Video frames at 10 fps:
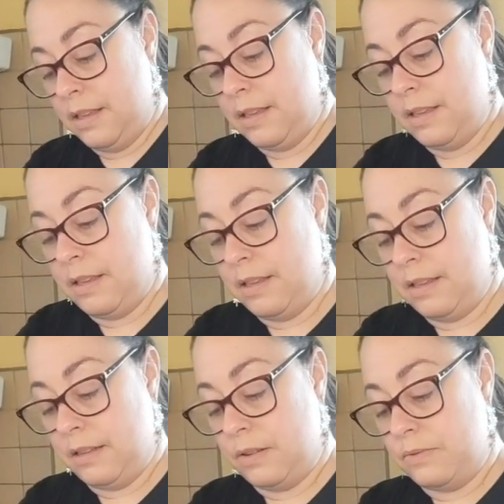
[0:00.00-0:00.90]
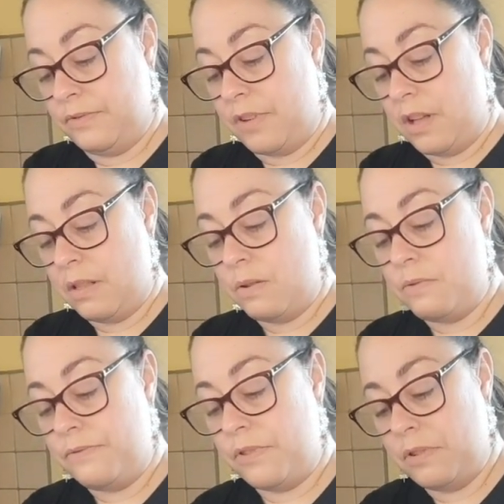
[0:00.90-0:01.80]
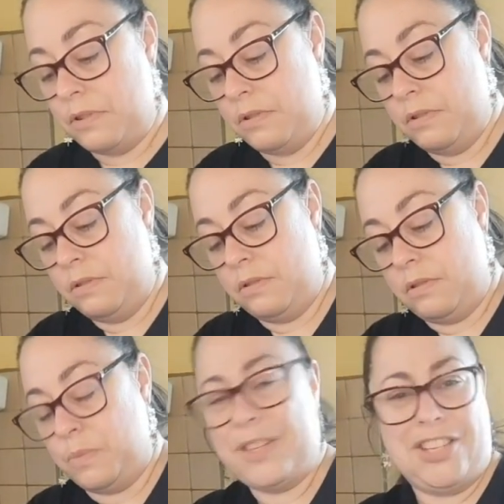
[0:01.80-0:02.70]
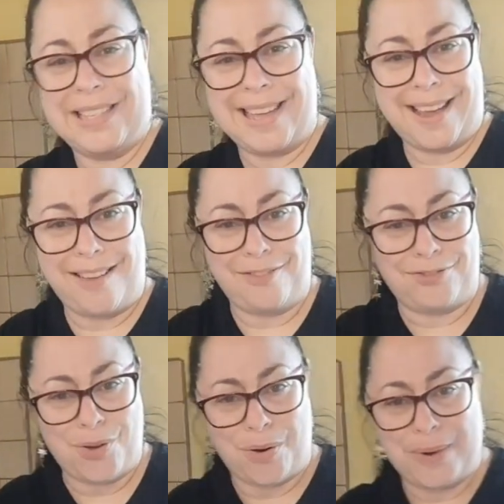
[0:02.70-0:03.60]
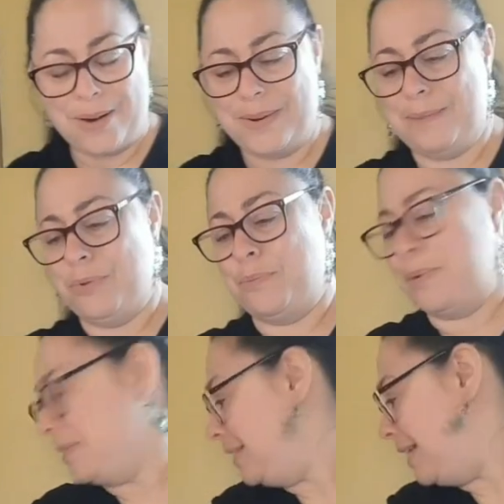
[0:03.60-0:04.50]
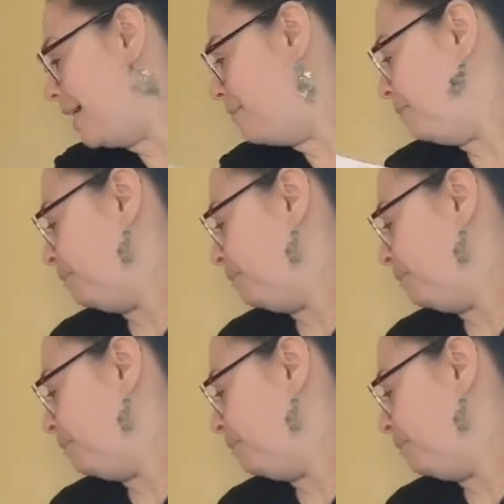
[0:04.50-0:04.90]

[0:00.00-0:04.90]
Don't fall over. I want cheesecake on the floor. We don't need bloopers today.